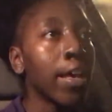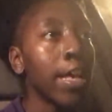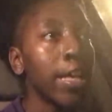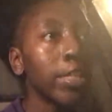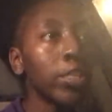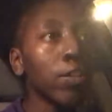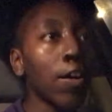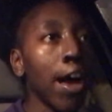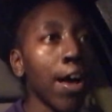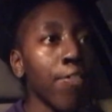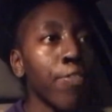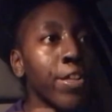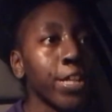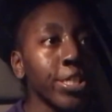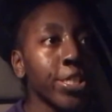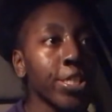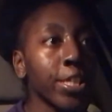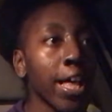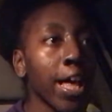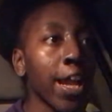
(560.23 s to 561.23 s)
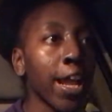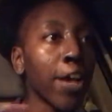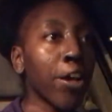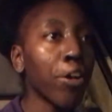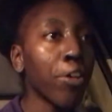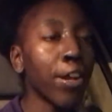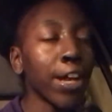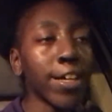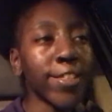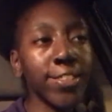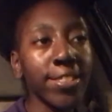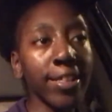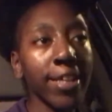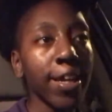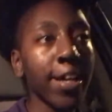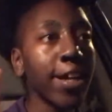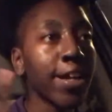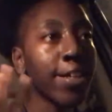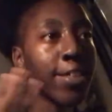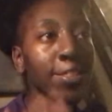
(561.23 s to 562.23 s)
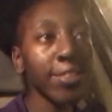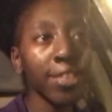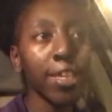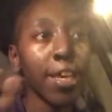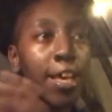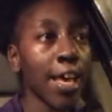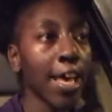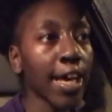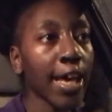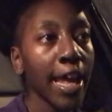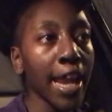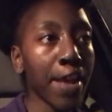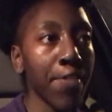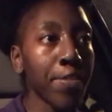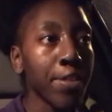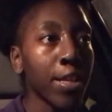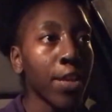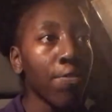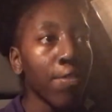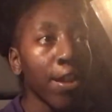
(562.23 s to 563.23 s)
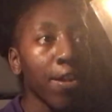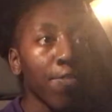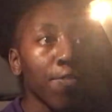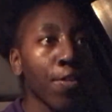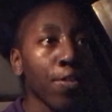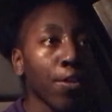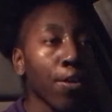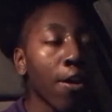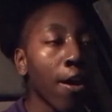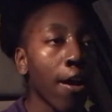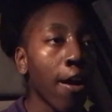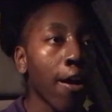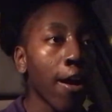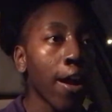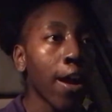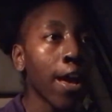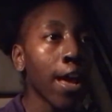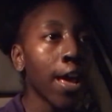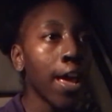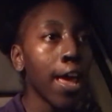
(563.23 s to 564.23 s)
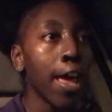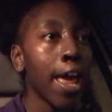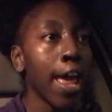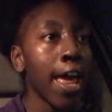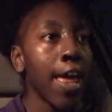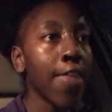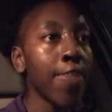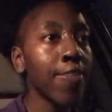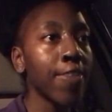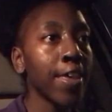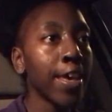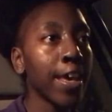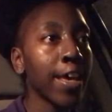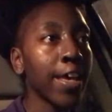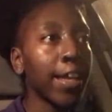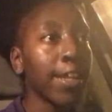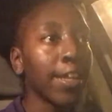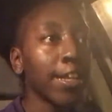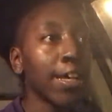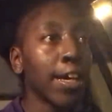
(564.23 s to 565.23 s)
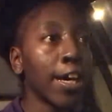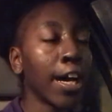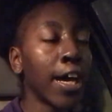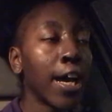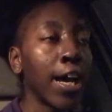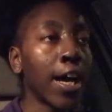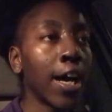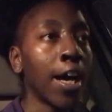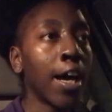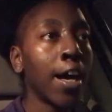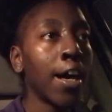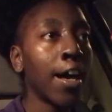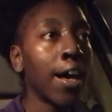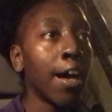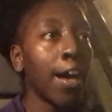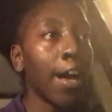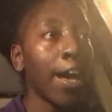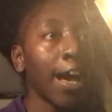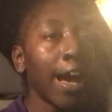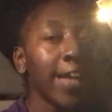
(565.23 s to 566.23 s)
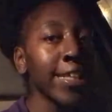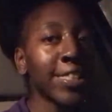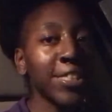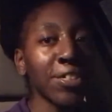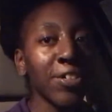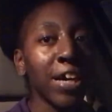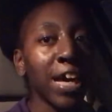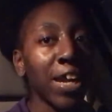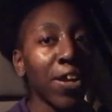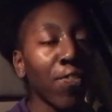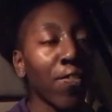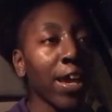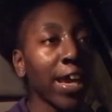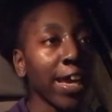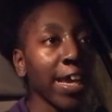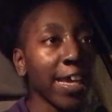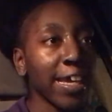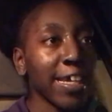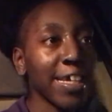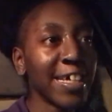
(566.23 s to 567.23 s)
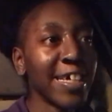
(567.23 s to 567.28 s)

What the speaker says: And so I finished that, I go downstairs, get everything ready for the cart, and then I still had to wait.